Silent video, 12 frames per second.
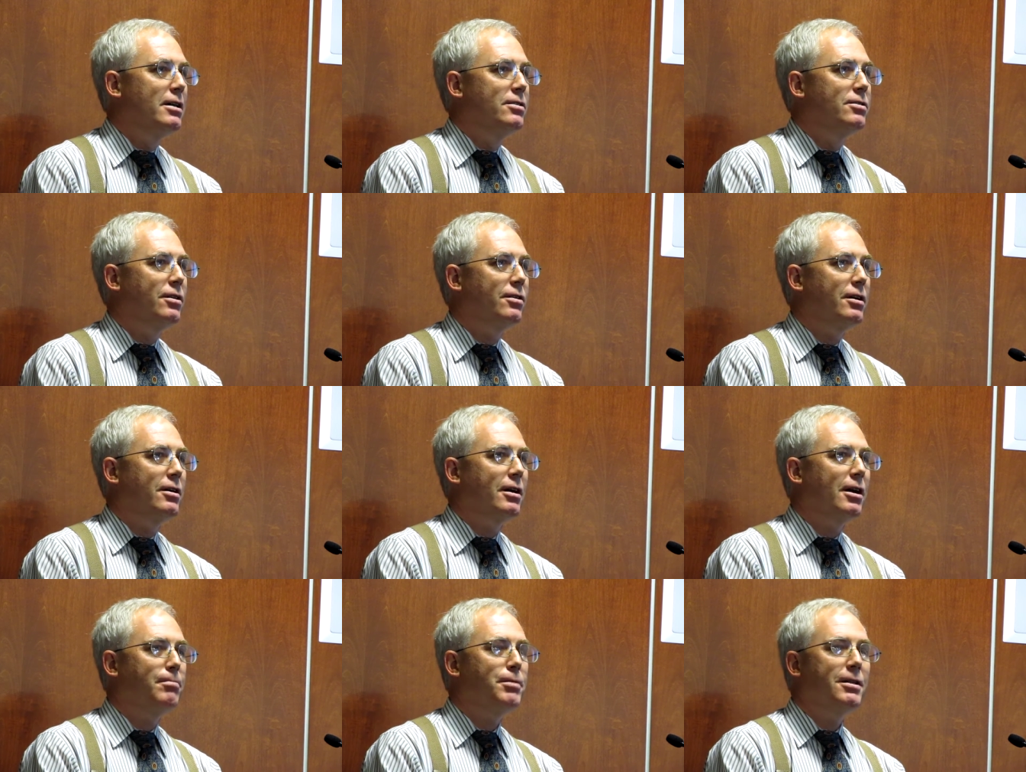So there are a
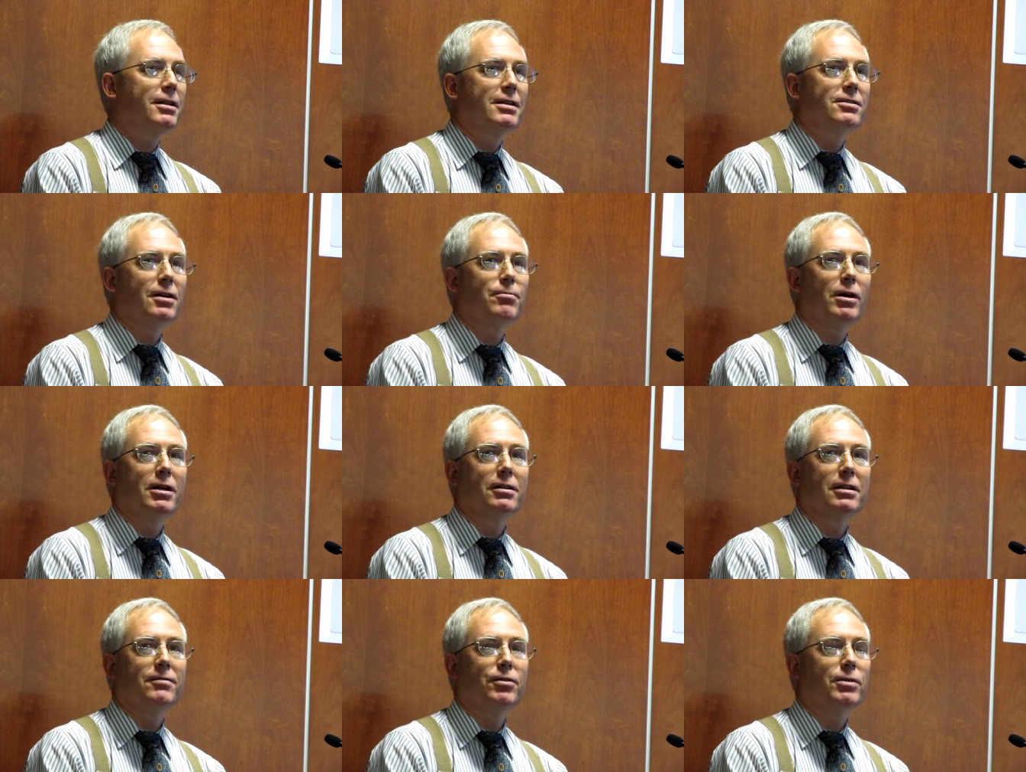couple of things I wanted to
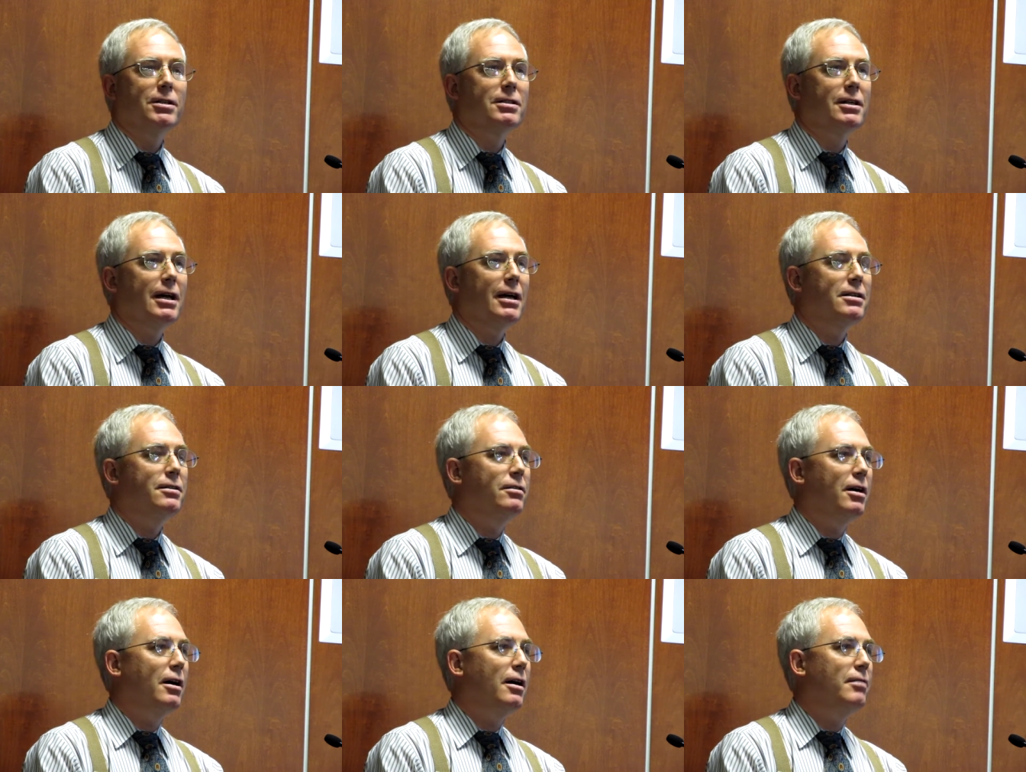leave you with today.
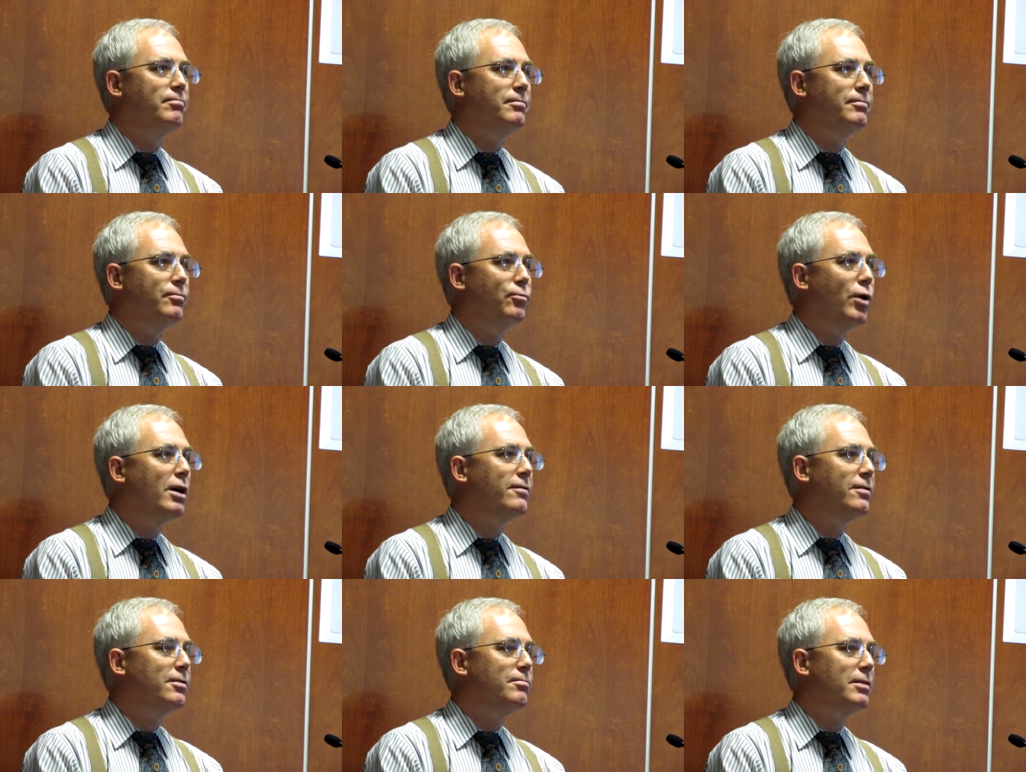Uh, one
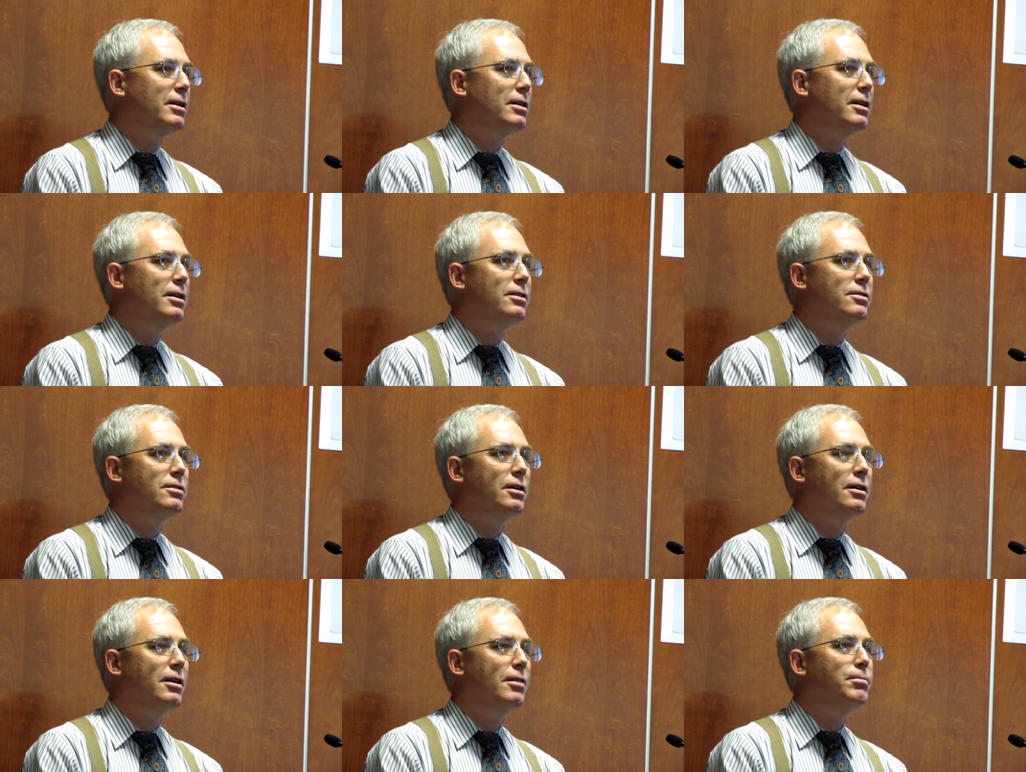of them is
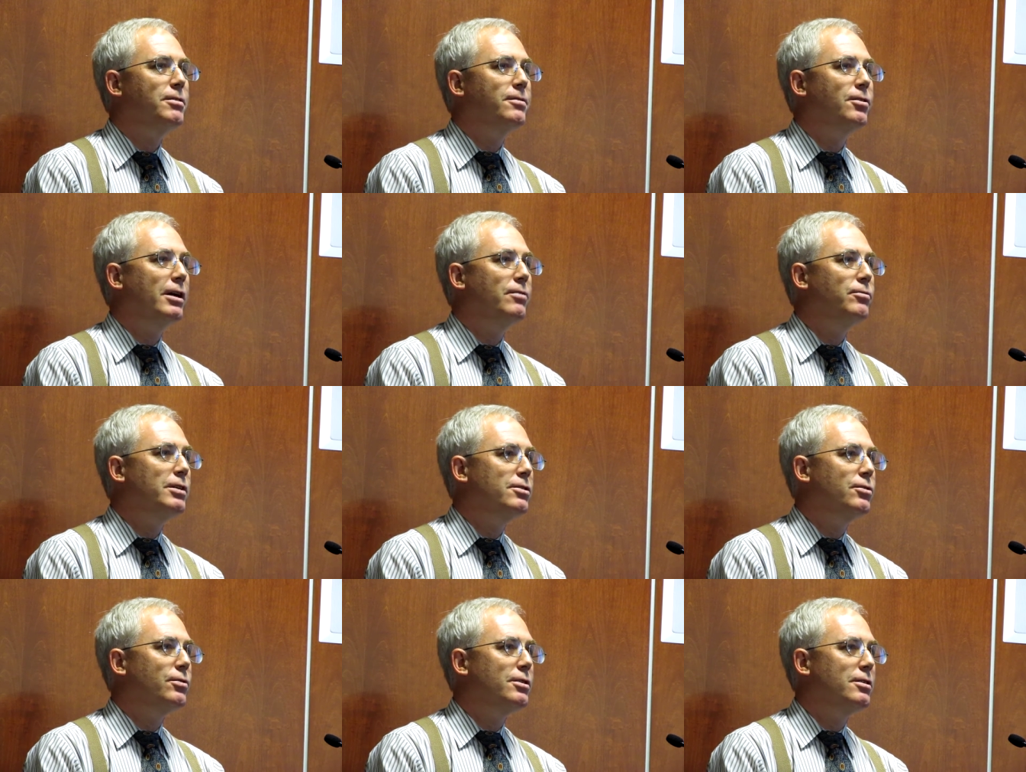a couple of great
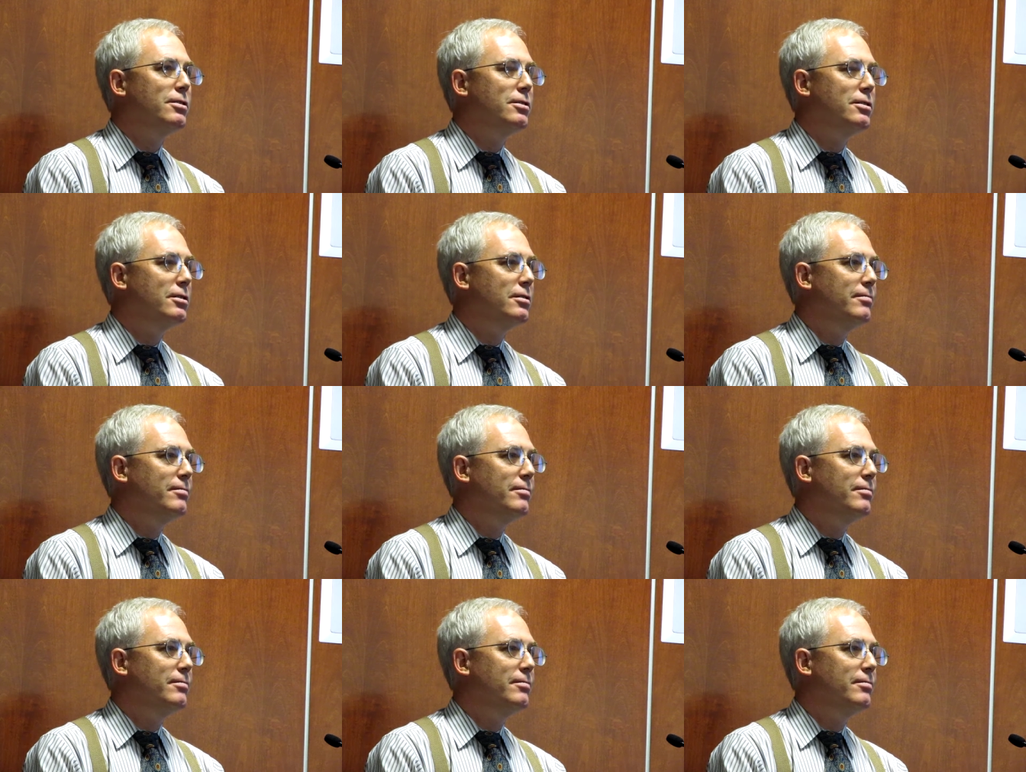resources.